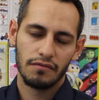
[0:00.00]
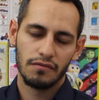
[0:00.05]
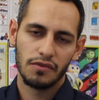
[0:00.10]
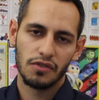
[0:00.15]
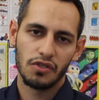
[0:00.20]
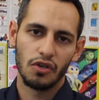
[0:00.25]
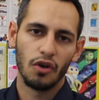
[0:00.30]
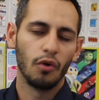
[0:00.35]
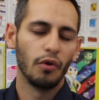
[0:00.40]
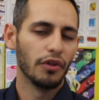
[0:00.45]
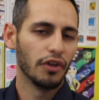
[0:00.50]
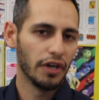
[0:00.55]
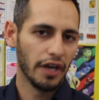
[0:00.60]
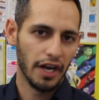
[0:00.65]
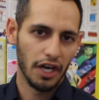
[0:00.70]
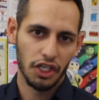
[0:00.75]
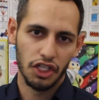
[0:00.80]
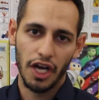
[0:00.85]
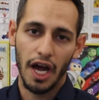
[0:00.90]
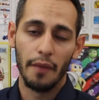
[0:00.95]
So whether you're
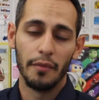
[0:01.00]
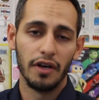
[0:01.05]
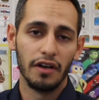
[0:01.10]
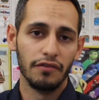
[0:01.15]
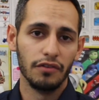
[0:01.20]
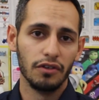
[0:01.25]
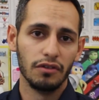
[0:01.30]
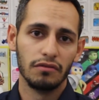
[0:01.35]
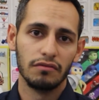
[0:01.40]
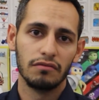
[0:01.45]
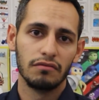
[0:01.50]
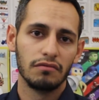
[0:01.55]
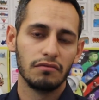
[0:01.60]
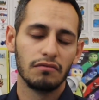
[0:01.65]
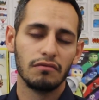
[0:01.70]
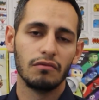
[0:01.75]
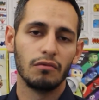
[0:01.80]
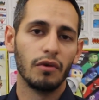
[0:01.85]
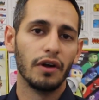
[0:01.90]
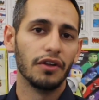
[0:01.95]
at a job interview,
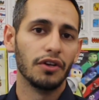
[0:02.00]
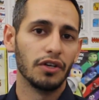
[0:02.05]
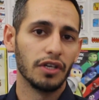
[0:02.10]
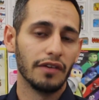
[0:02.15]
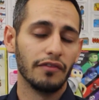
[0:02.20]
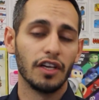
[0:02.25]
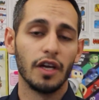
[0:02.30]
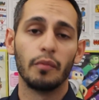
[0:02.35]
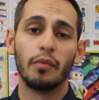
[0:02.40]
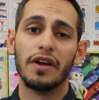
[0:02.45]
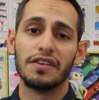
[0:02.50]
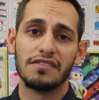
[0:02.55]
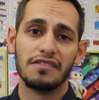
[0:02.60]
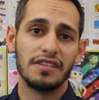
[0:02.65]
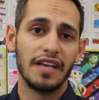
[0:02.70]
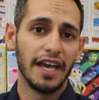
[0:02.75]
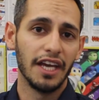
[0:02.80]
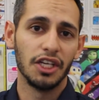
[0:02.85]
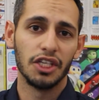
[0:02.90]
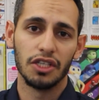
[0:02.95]
whether you're giving a
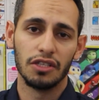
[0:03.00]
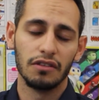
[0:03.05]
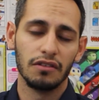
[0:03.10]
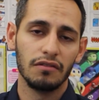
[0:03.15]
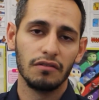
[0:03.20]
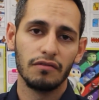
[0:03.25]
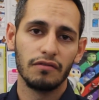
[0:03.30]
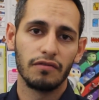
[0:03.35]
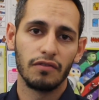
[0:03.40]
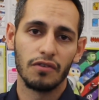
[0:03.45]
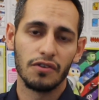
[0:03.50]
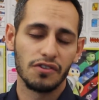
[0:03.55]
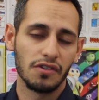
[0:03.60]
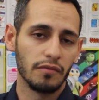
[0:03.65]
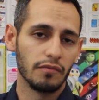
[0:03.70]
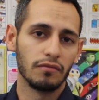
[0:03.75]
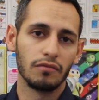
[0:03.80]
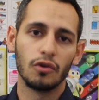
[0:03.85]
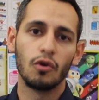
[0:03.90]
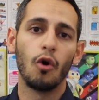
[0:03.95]
presentation for
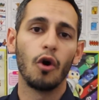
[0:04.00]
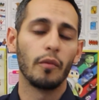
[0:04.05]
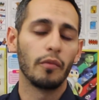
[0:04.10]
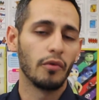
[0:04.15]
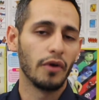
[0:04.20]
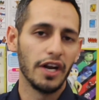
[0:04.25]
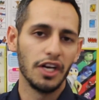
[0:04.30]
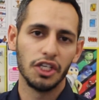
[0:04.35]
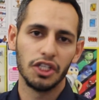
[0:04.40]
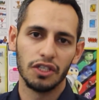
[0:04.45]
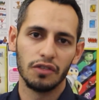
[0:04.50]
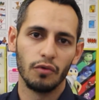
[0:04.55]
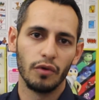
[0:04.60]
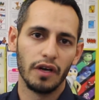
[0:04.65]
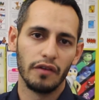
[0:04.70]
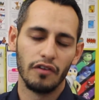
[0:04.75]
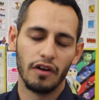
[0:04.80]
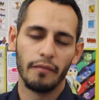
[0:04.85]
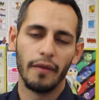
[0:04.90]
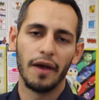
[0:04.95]
some corporation,
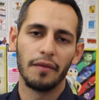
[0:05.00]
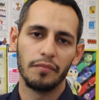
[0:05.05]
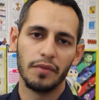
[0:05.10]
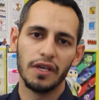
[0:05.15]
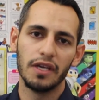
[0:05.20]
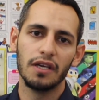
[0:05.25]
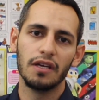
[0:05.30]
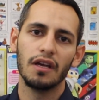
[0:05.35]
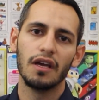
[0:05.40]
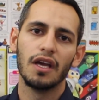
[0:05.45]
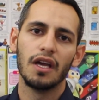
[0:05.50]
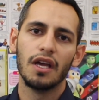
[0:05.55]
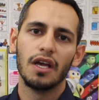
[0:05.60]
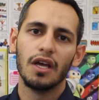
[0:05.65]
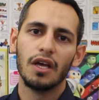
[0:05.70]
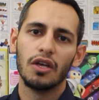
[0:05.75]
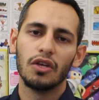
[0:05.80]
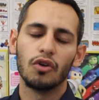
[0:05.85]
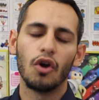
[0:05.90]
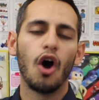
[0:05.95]
whatever it might be,
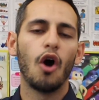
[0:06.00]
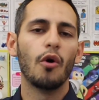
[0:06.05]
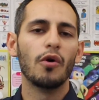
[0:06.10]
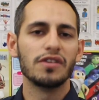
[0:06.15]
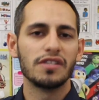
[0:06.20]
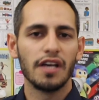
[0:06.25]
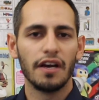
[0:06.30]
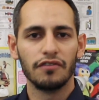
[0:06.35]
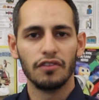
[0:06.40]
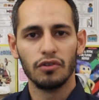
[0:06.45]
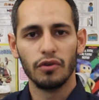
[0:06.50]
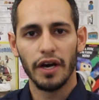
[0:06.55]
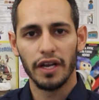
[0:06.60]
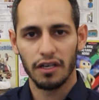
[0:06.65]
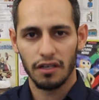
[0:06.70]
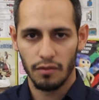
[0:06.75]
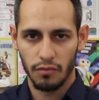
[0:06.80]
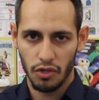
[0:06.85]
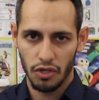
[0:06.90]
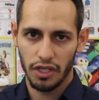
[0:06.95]
you always have to know how to
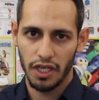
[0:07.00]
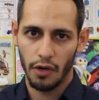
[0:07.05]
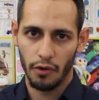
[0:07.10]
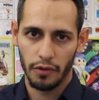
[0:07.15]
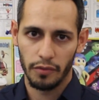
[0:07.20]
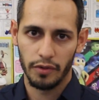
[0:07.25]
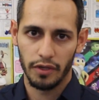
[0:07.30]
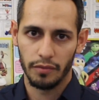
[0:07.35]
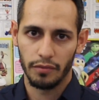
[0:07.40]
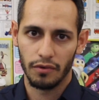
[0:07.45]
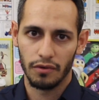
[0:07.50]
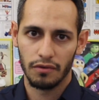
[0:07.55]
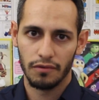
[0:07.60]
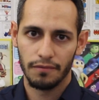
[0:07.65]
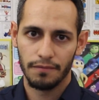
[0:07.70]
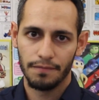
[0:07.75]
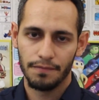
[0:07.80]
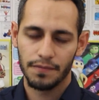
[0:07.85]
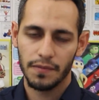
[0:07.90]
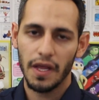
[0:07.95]
communicate with people.
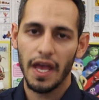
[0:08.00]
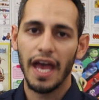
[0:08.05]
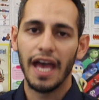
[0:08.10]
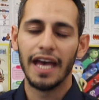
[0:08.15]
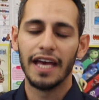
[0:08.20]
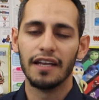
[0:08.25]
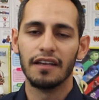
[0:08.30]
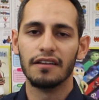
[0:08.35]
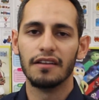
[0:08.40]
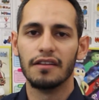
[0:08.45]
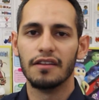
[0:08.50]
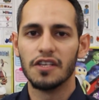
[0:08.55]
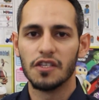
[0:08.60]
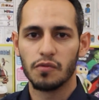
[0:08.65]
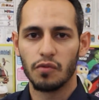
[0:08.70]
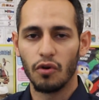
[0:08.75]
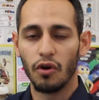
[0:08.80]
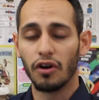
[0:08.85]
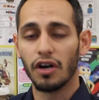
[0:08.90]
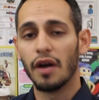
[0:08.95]
And this
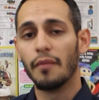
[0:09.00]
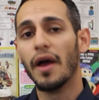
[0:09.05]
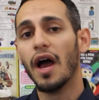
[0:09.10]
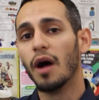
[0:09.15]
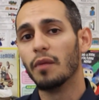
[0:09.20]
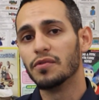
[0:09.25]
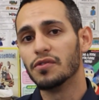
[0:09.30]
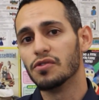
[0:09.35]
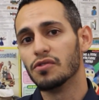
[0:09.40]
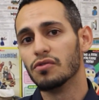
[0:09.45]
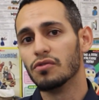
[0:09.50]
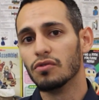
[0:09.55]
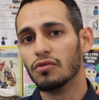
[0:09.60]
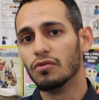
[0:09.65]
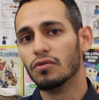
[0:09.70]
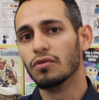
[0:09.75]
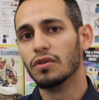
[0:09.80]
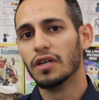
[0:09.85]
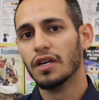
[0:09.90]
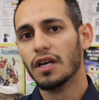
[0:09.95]
program helps
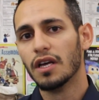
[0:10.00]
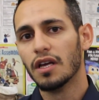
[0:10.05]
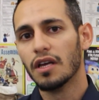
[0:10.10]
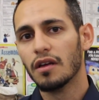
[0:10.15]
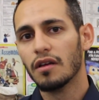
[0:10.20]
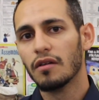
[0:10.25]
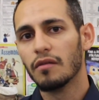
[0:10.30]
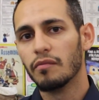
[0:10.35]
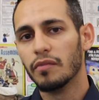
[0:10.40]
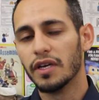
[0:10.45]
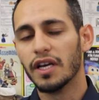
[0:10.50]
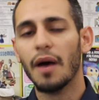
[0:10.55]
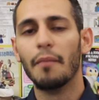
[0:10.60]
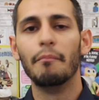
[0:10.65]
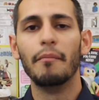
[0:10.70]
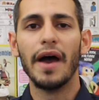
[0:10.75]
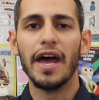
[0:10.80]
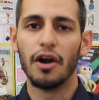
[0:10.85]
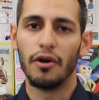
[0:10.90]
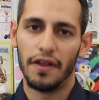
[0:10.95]
you become
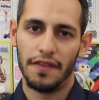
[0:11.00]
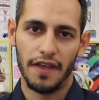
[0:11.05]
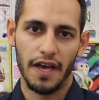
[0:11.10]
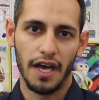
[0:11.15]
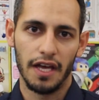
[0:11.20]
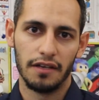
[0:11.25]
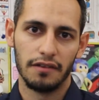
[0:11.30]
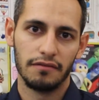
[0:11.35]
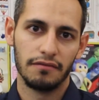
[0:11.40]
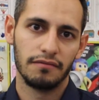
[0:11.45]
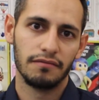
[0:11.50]
better at that.